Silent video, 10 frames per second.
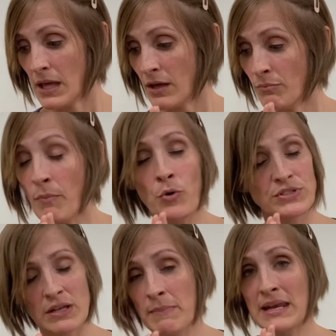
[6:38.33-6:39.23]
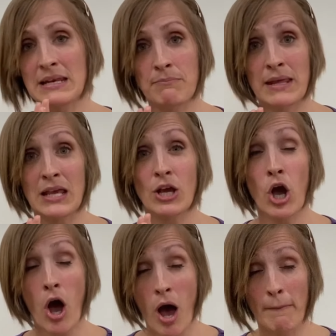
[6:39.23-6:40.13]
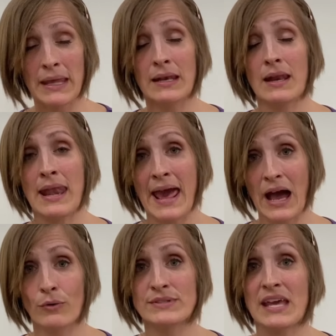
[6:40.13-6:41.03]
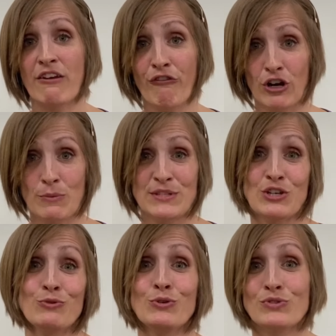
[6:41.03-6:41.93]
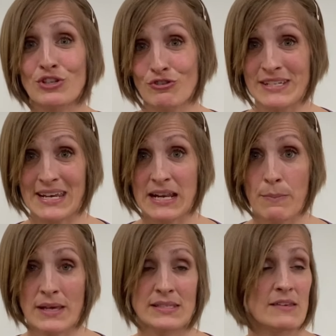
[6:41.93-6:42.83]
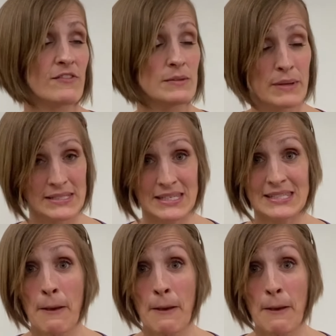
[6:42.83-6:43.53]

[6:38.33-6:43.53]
many common nouns and verbs that you use on your day-to-day basis,